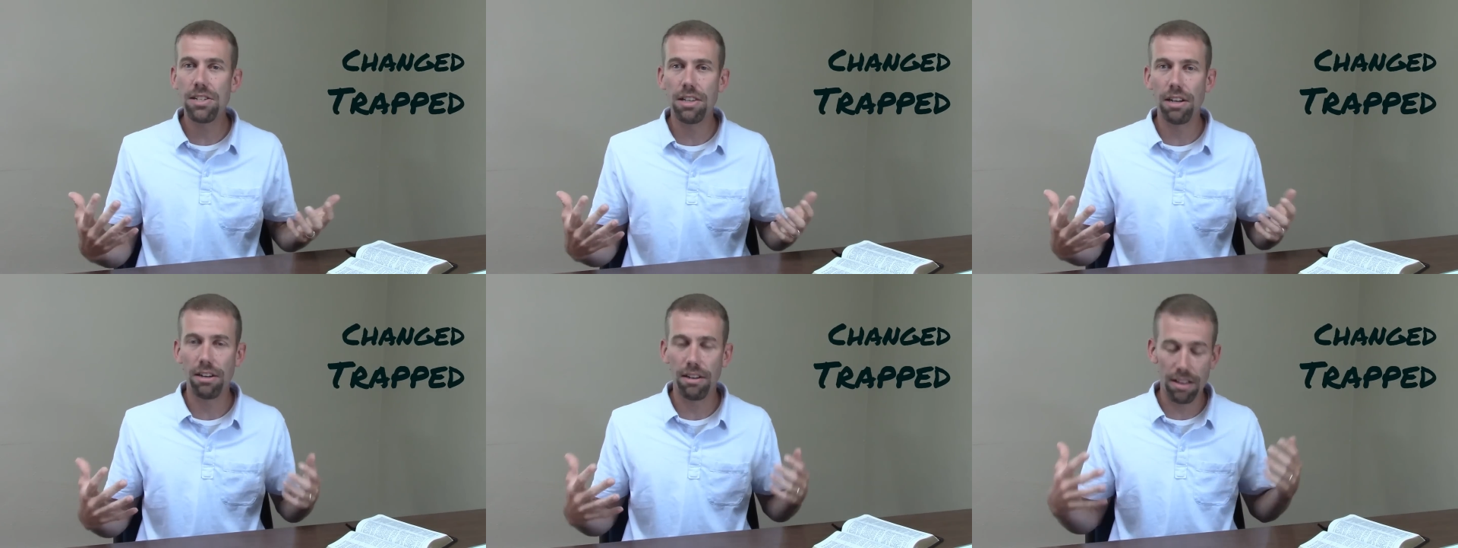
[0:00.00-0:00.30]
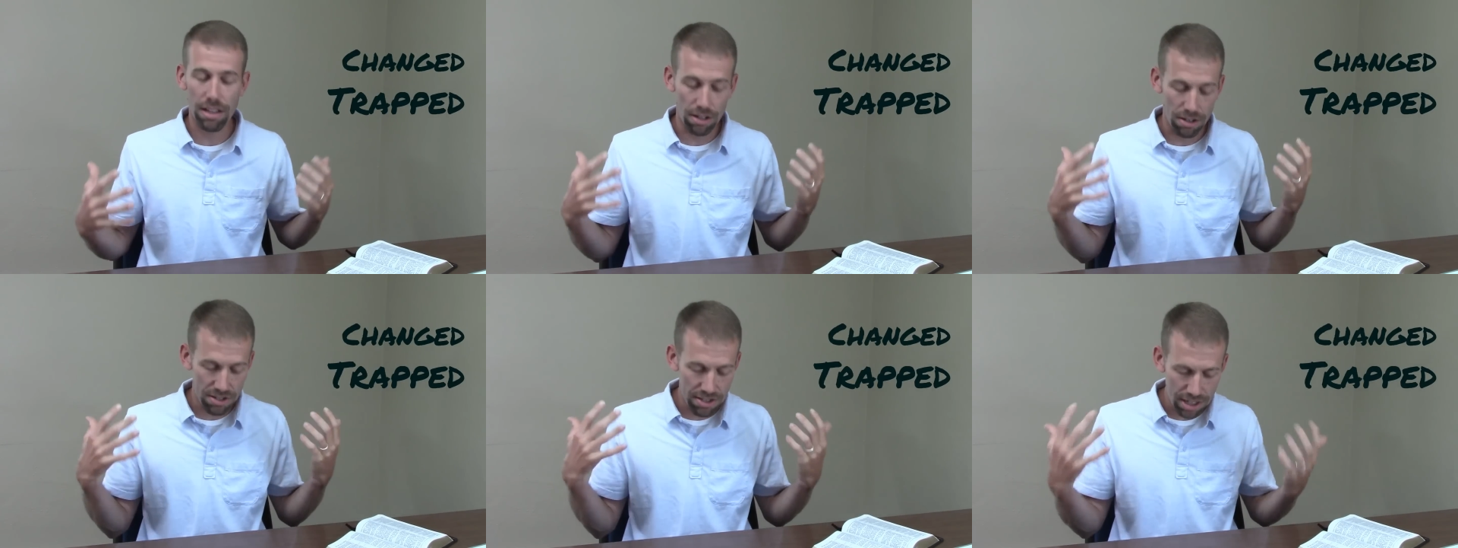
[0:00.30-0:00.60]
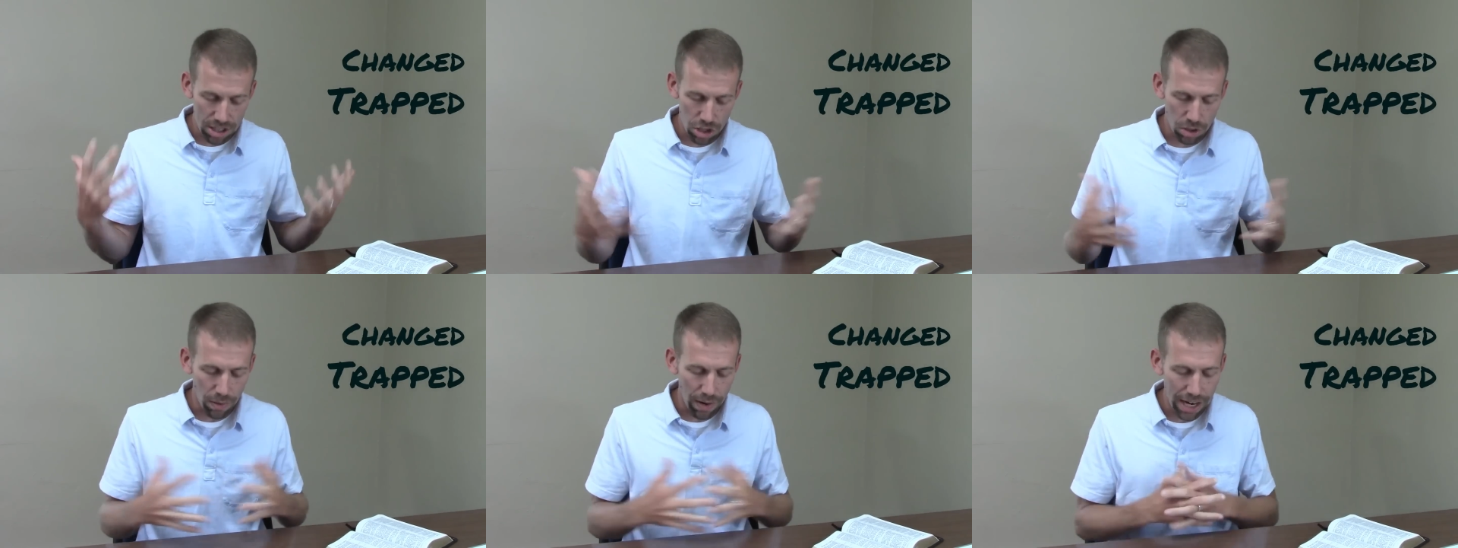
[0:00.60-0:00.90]
their, their
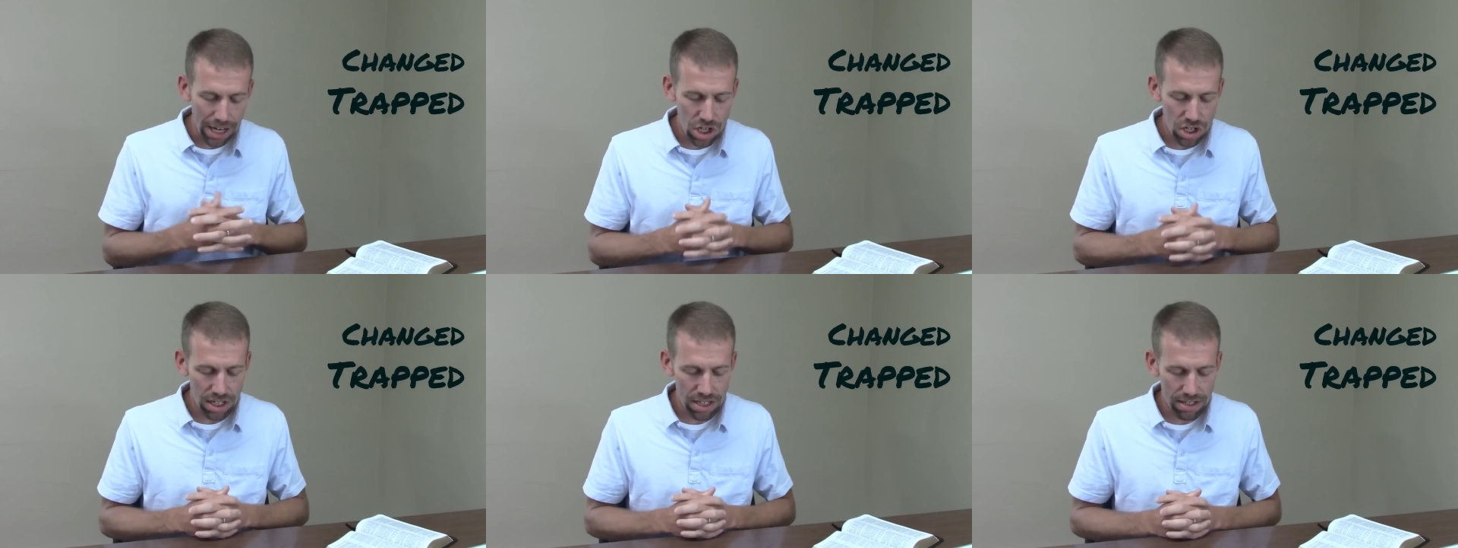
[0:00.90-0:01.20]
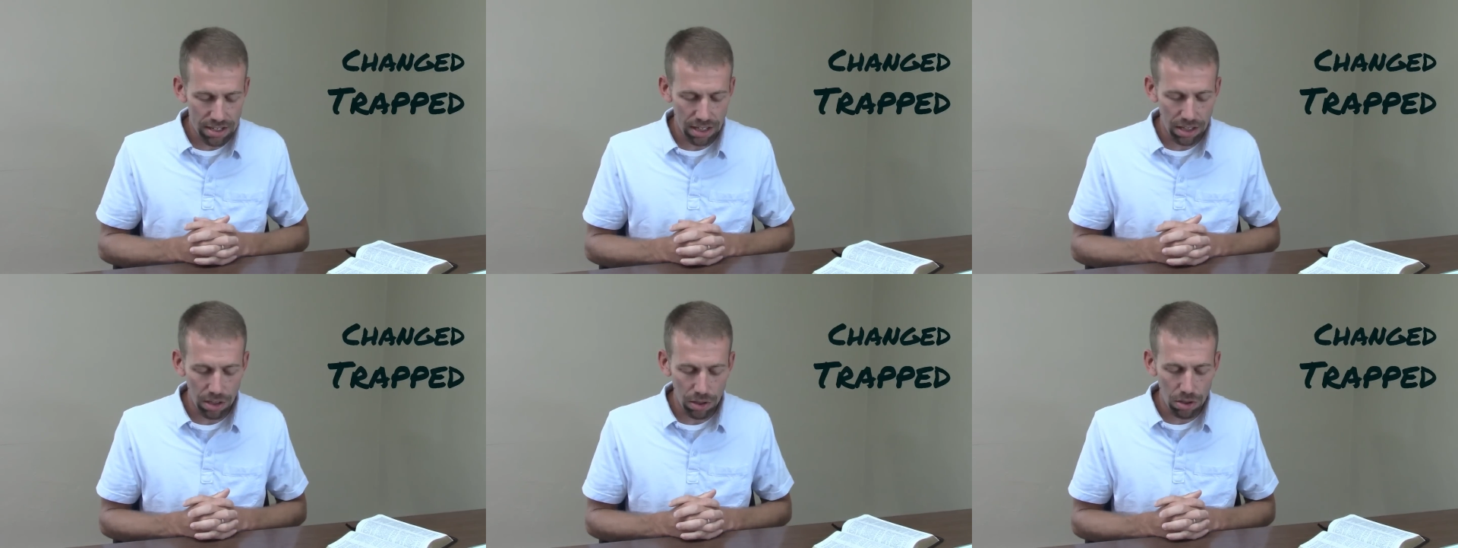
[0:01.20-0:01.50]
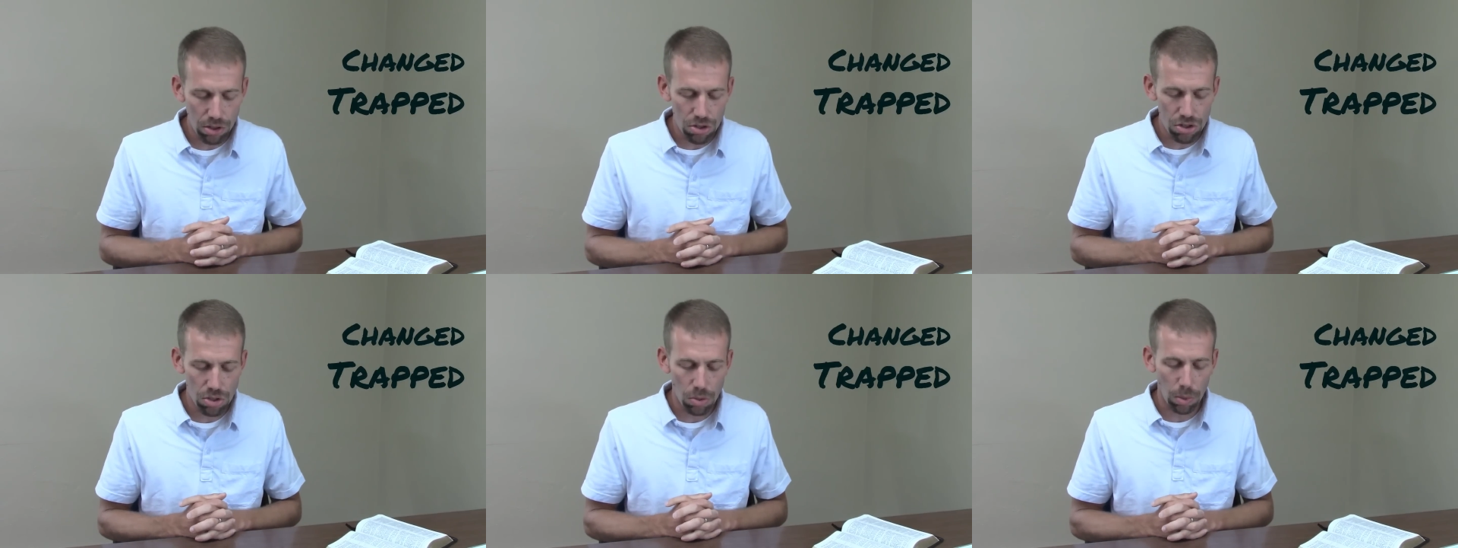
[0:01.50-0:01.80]
situations, and they
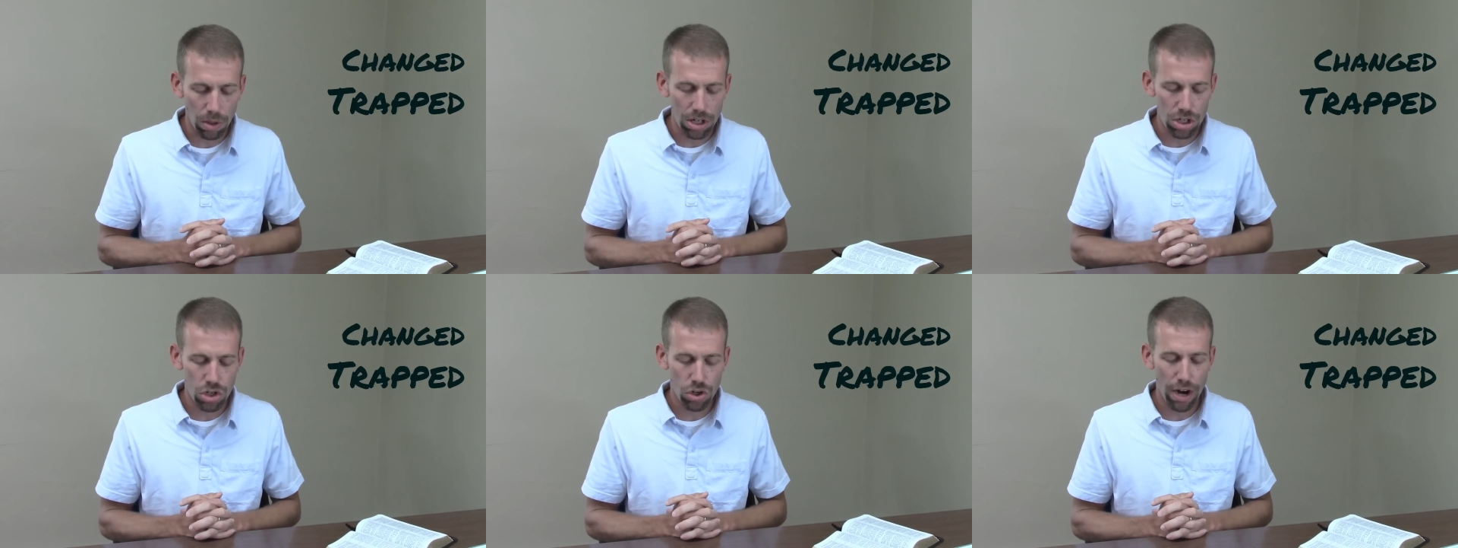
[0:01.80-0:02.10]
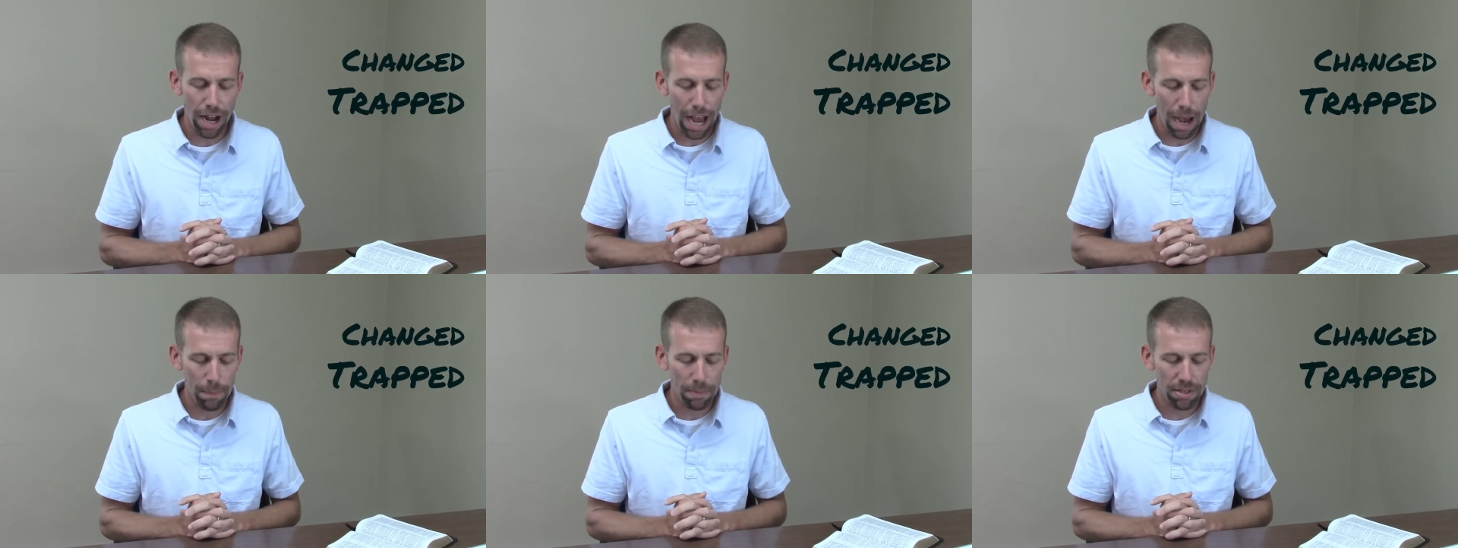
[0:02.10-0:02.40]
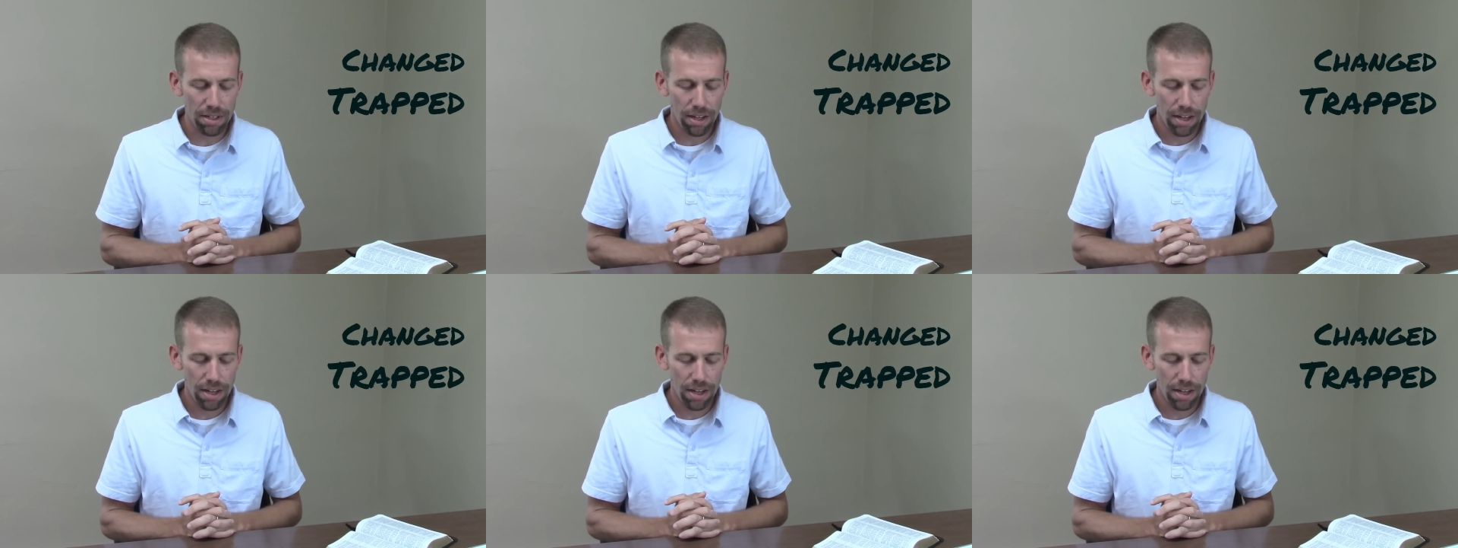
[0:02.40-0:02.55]
use the word trapped.